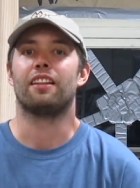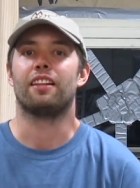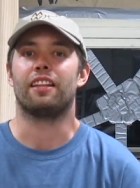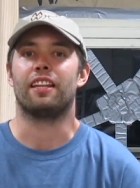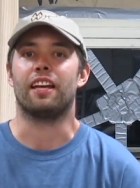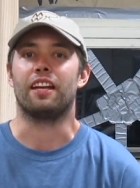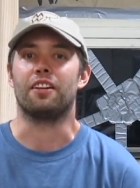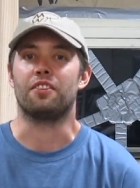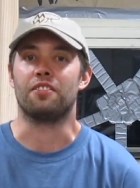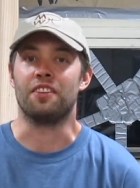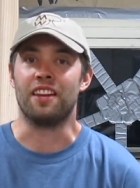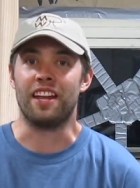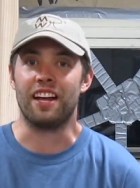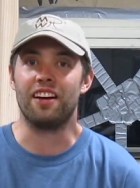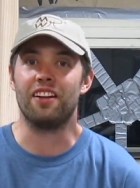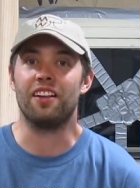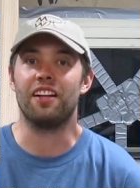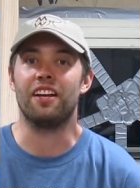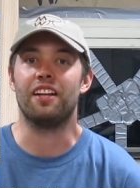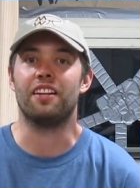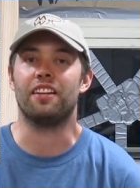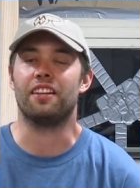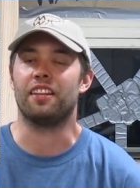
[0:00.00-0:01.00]
They'd
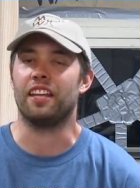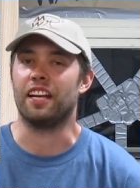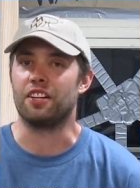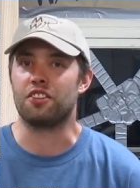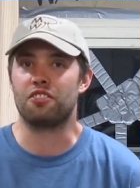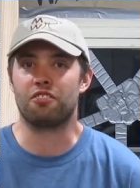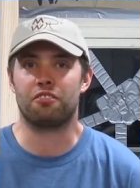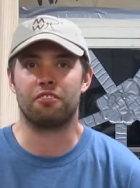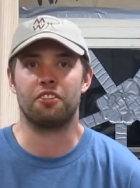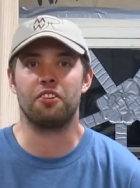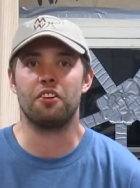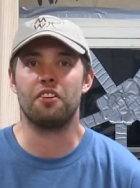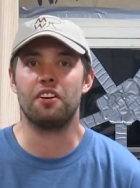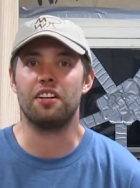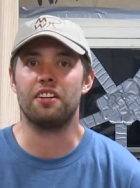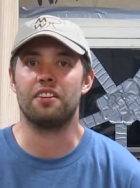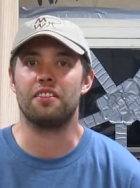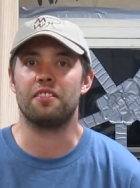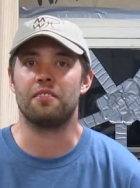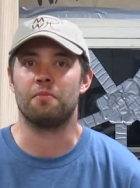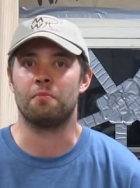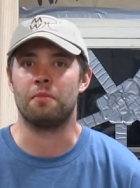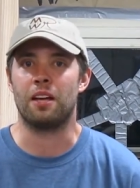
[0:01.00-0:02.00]
nail it, they'd screw
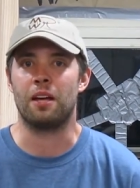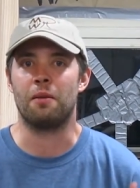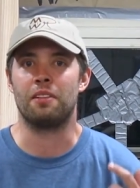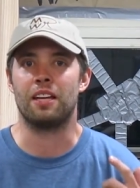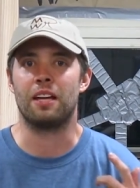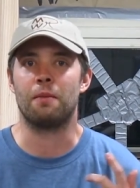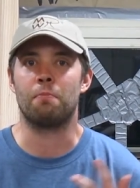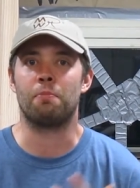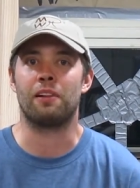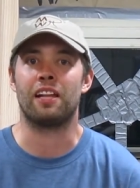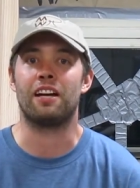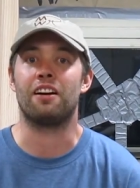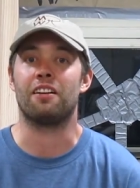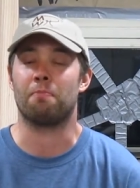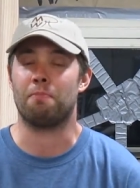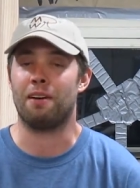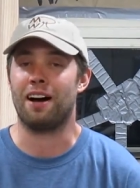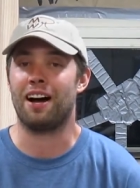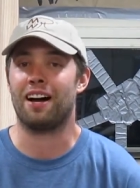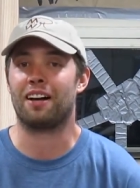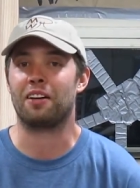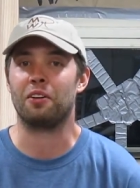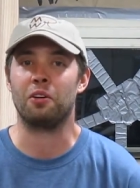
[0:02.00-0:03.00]
it, maybe they'd play with
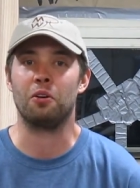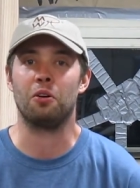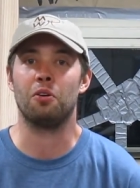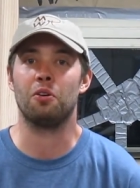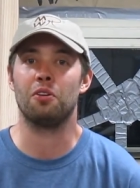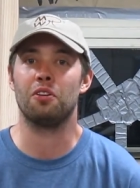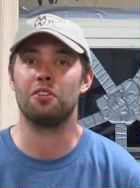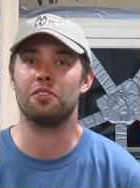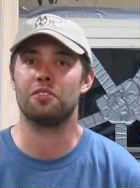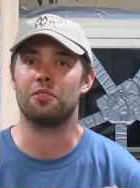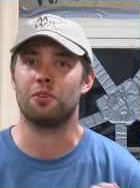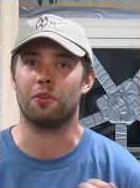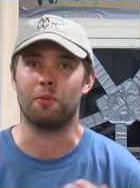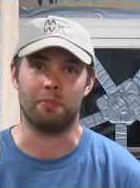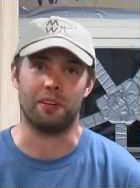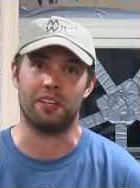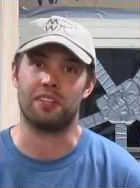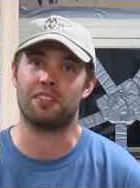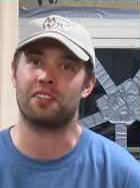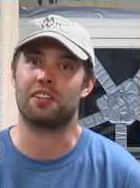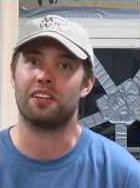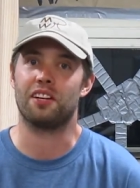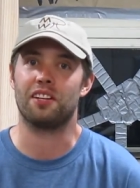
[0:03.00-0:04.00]
pocket holes or
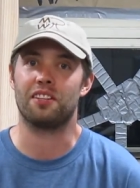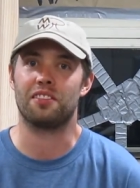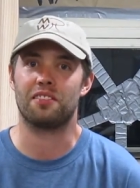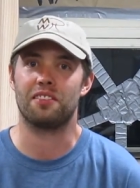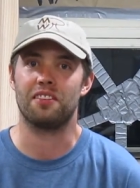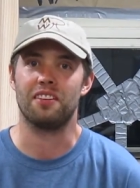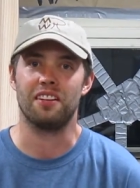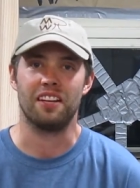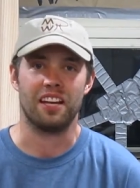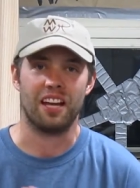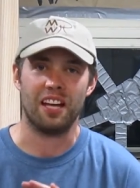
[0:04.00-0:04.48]
biscuits,